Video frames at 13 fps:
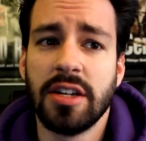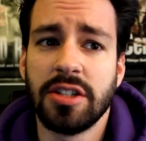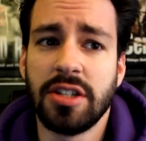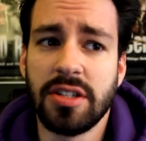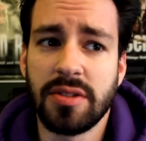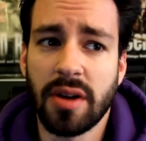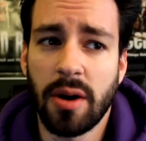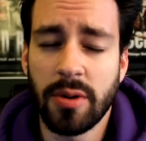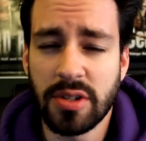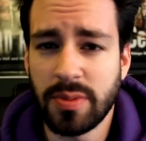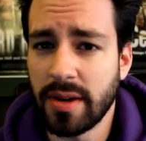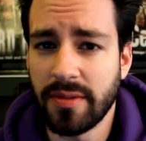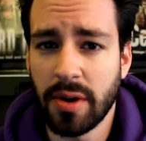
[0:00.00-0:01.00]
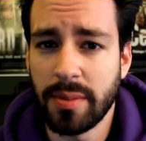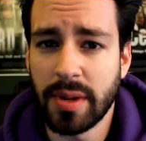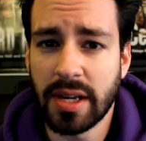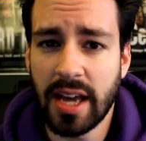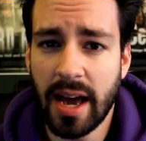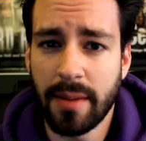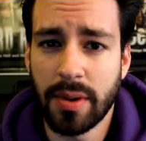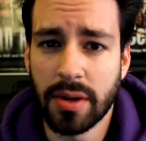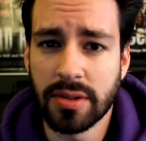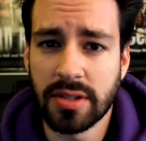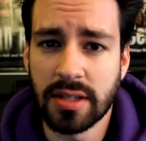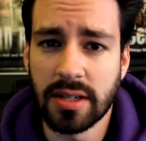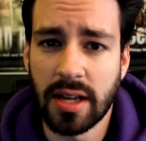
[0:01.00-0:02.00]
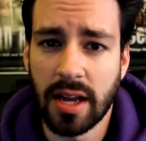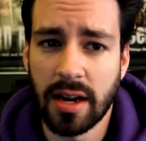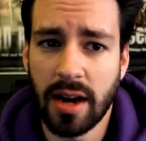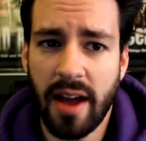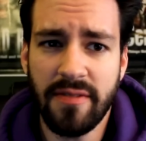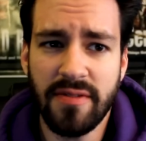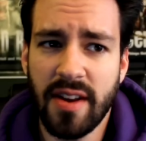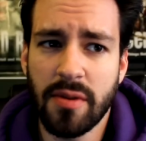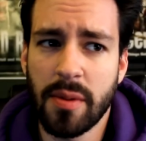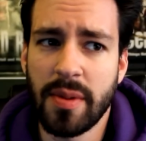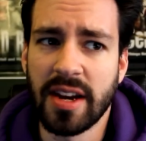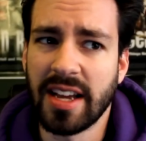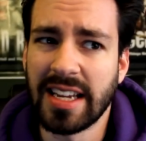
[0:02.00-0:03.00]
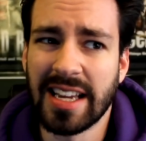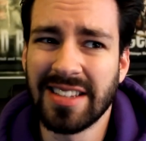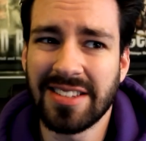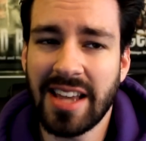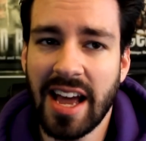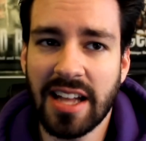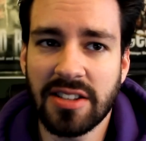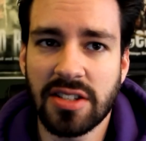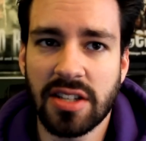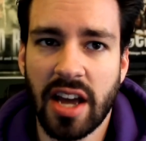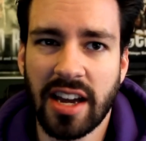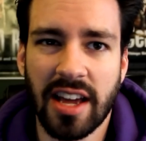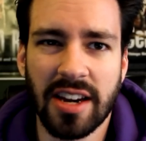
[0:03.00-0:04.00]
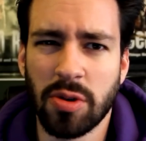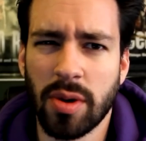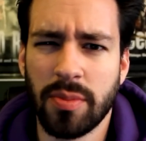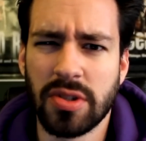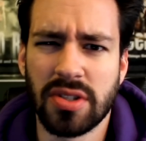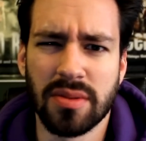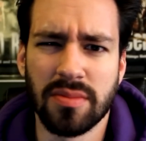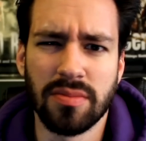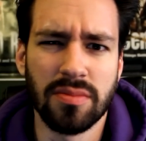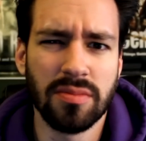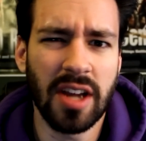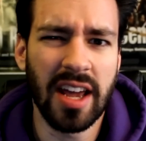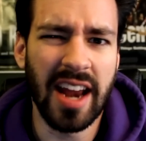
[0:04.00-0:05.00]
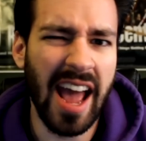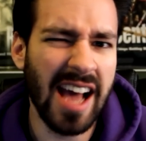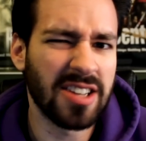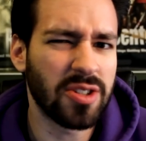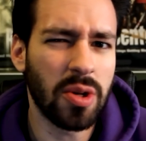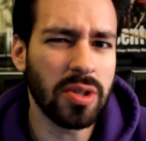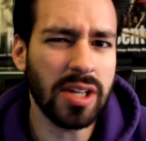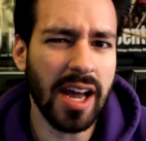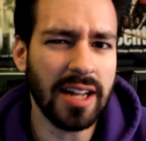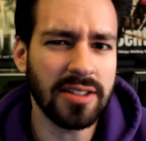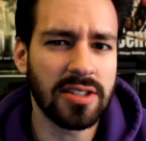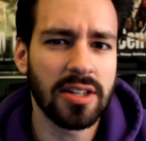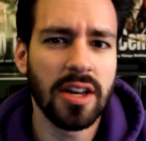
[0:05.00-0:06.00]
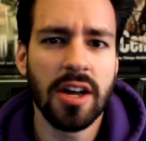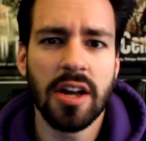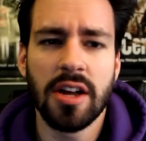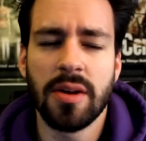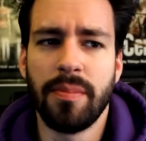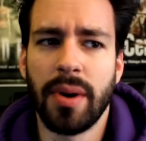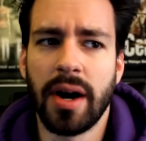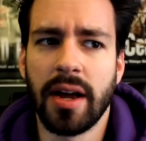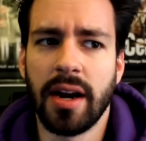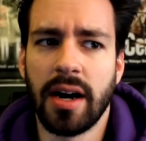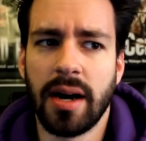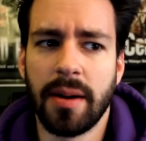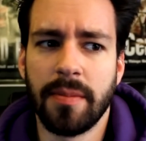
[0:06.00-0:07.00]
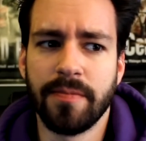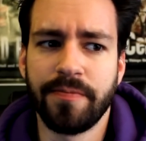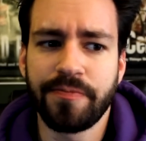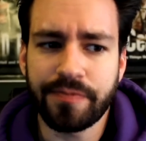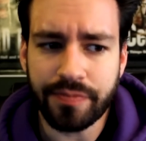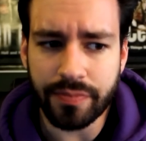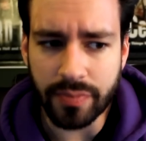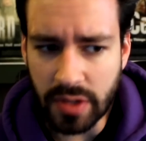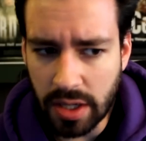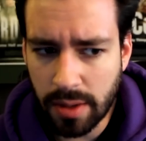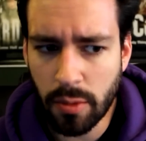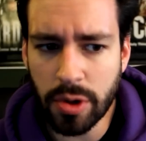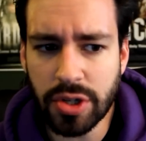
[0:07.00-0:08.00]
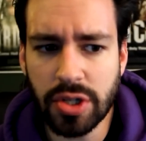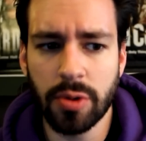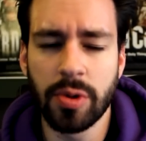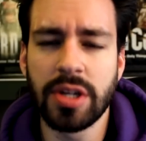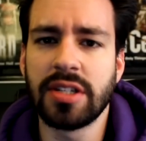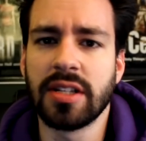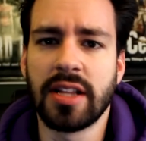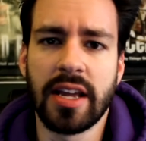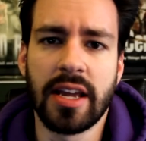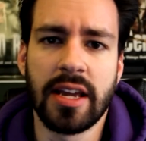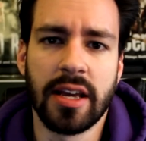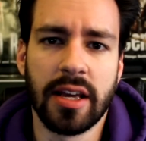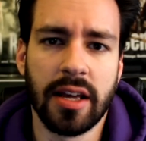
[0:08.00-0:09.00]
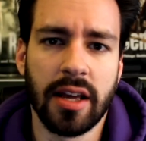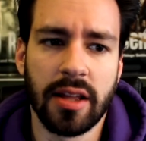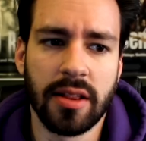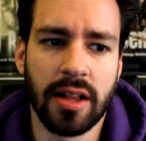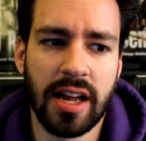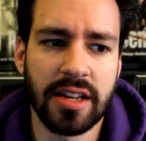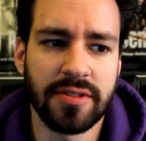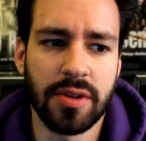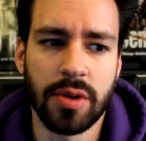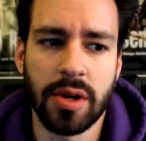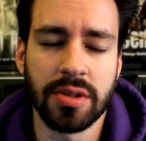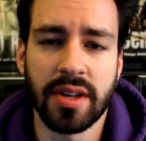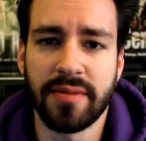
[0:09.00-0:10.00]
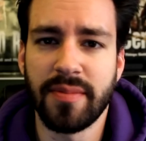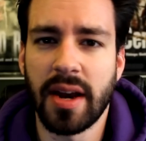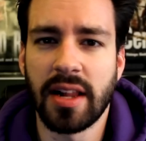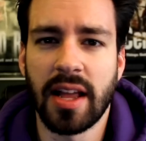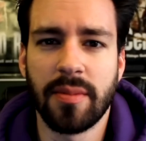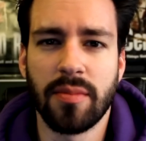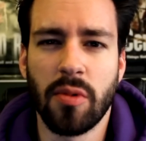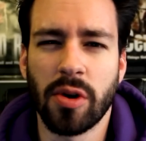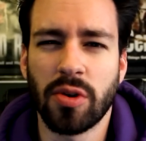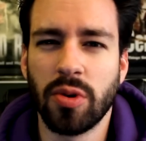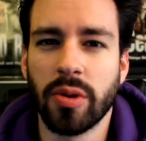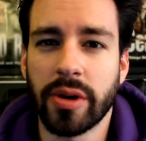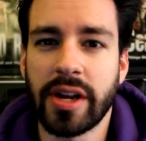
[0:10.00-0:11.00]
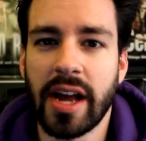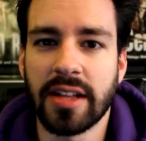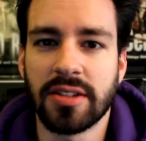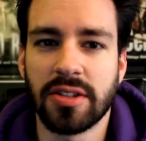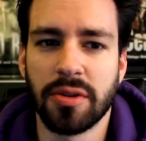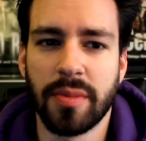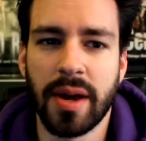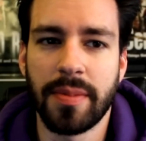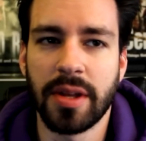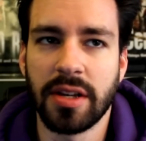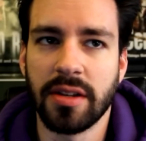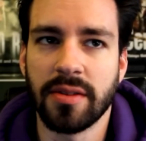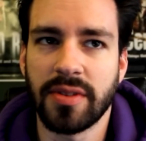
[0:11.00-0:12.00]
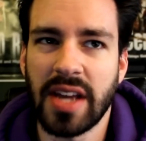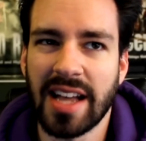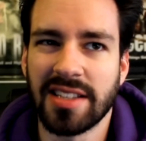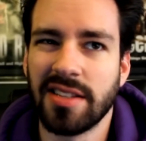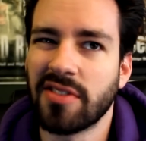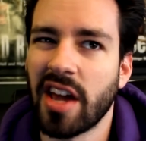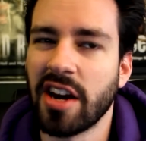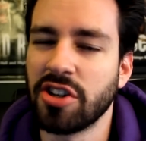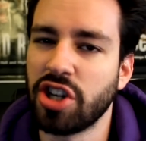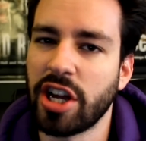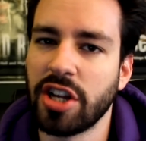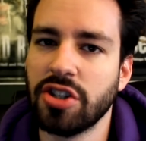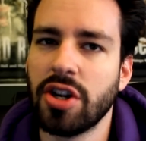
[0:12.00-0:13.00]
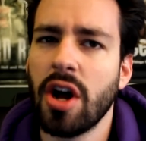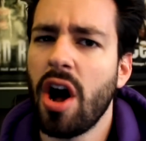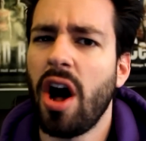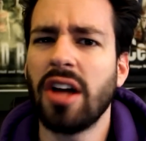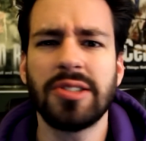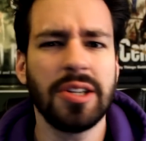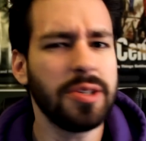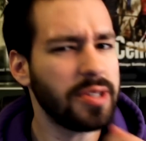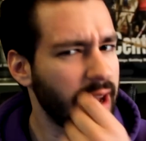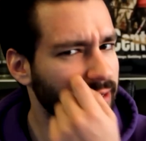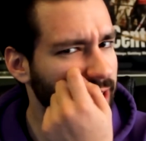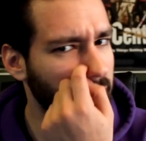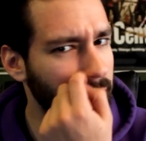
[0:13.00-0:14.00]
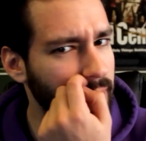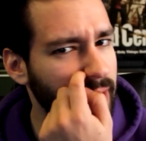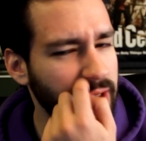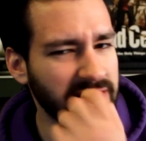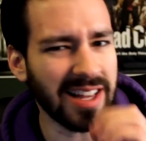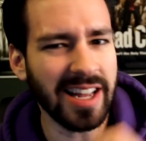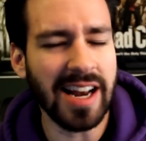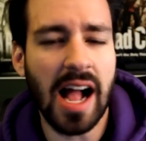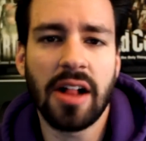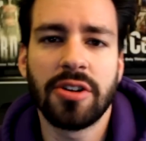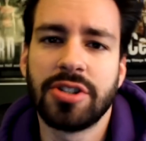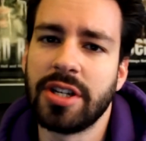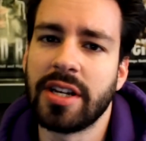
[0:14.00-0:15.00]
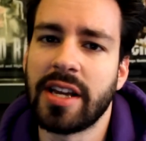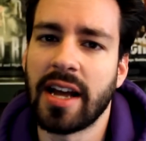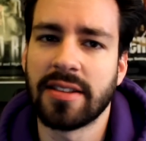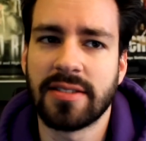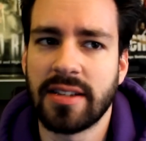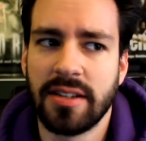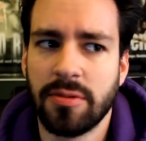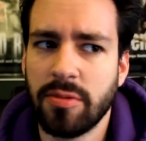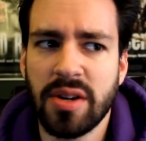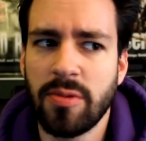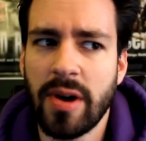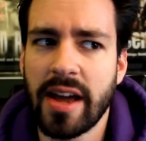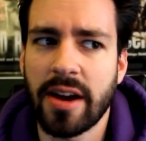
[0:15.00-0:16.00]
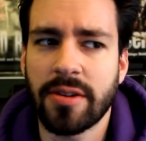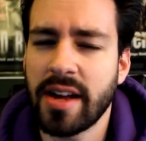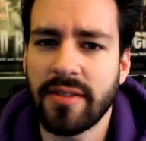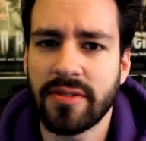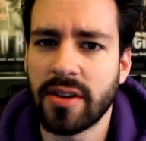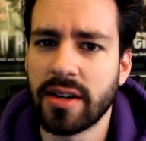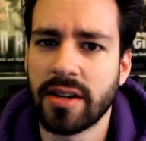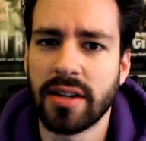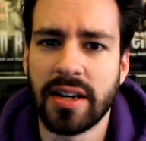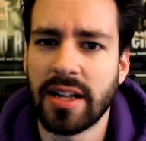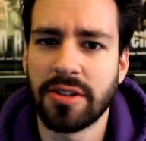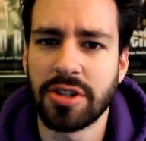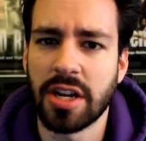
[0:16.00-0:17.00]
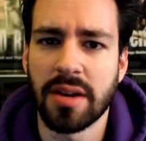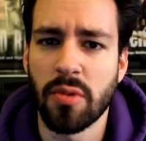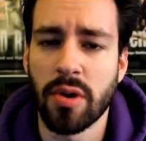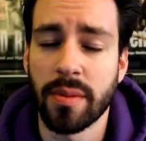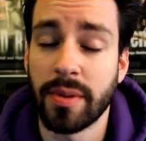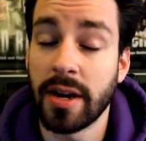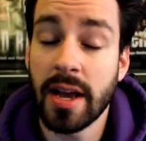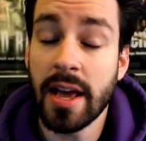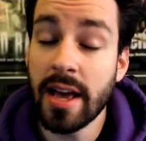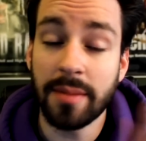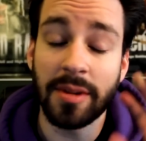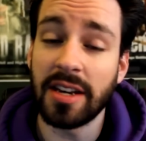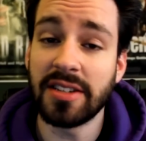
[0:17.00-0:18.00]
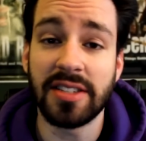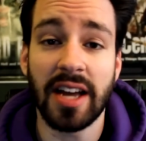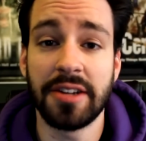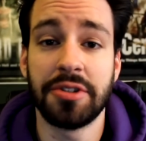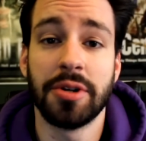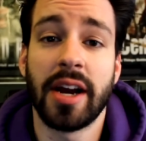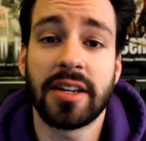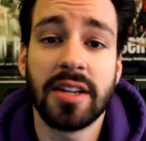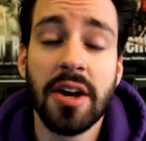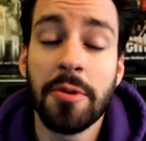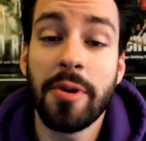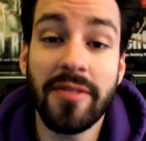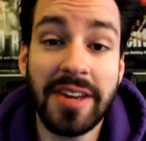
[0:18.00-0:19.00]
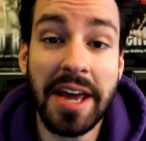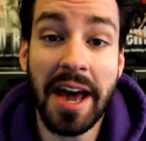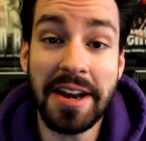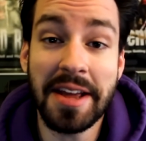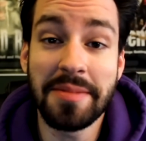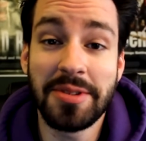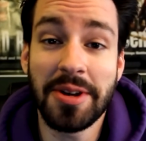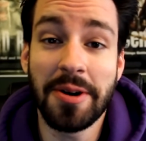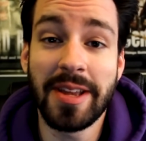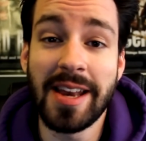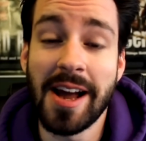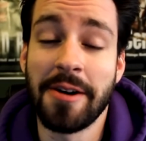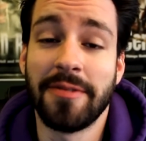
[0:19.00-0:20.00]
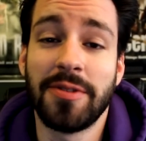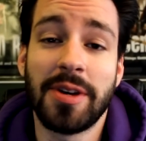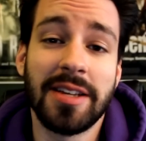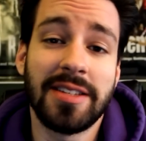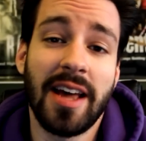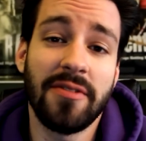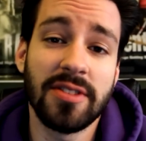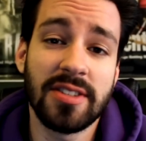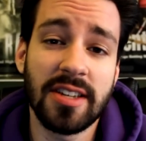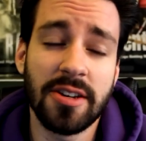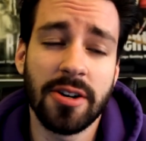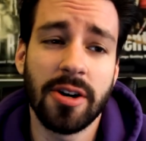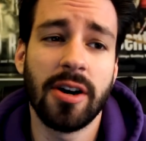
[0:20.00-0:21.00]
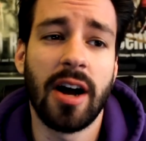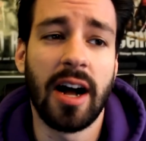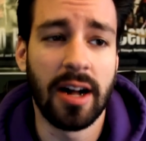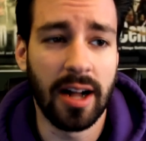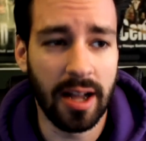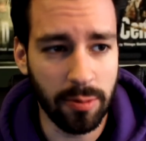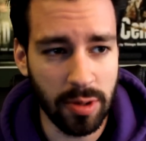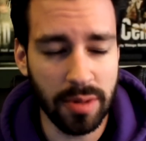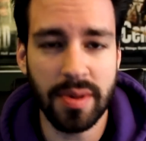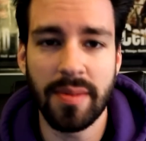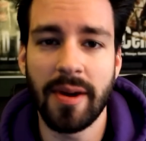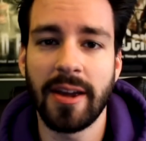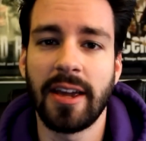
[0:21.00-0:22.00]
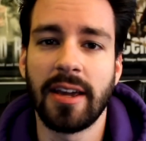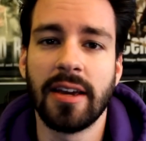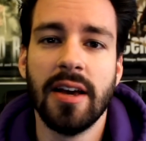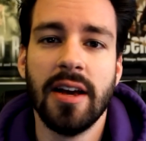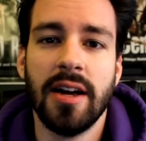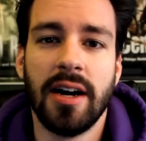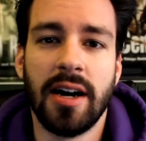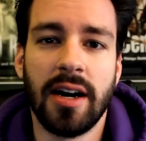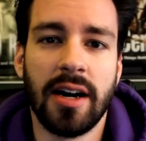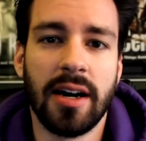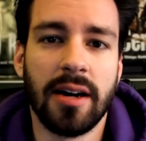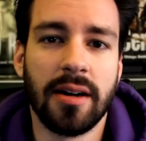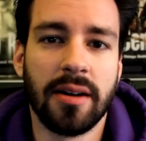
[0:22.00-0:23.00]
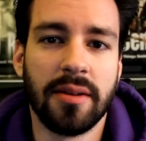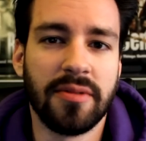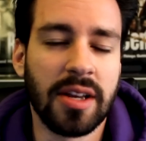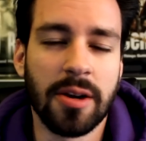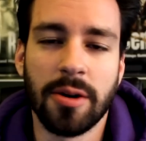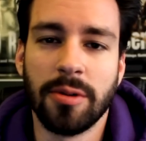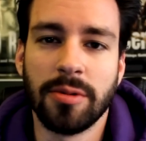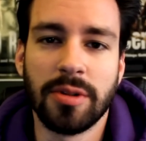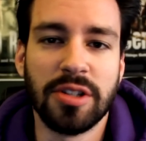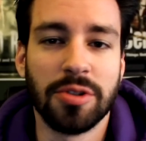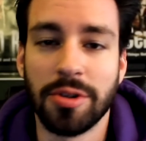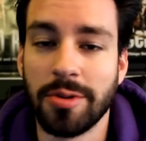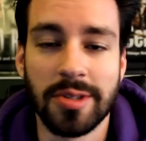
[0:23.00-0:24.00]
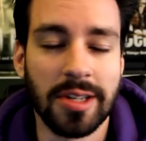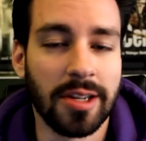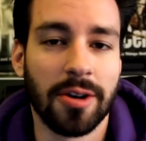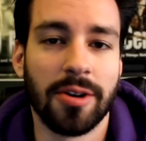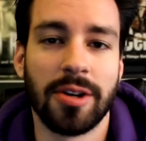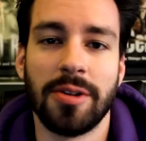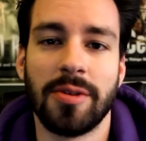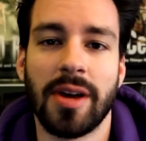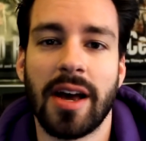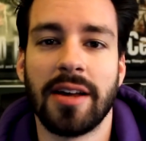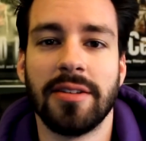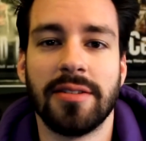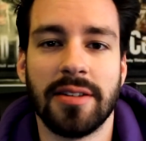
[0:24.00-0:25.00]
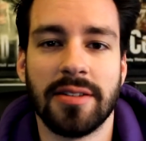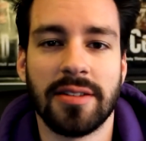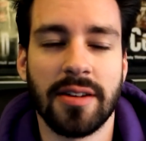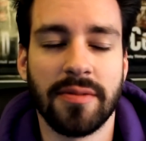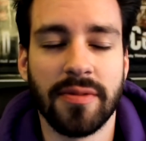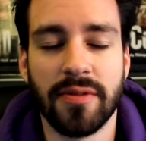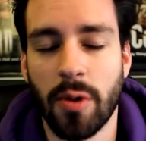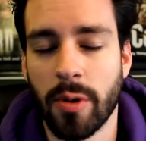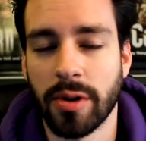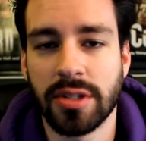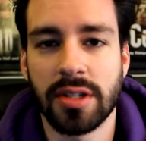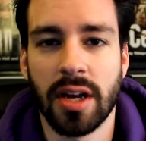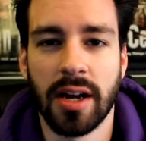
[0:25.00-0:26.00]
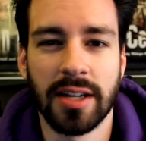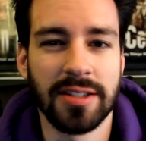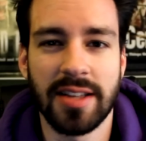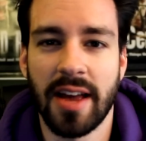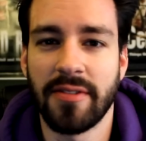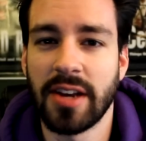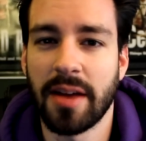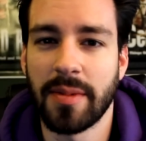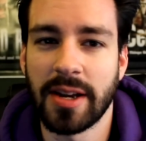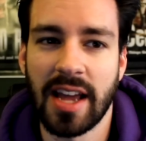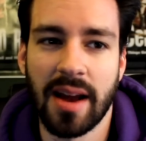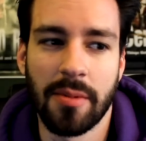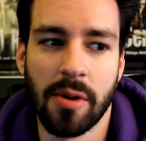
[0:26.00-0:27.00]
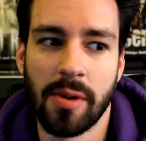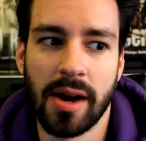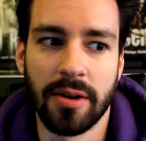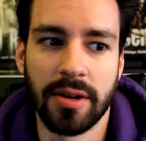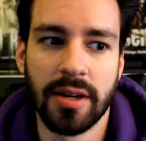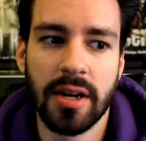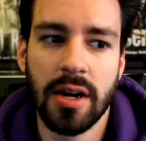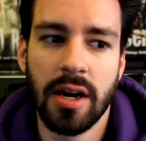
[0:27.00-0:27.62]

She's always been a very big cat person, and I've never been against cats. I kind of grew up with some kind of asshole cats, but um, more so recently, in the last few years, I've met a lot more cooler cats, so my opinion of cats have kind of changed. Also, I used to have a little bit of a slight allergy to cats. It went away. I don't have uh, an allergy anymore, but getting sidetracked, we have a cat named Zoe now. If you guys haven't seen her, I, I will be making uh, a video introducing her to you guys and stuff, of course. Uh, I just haven't had my camera around.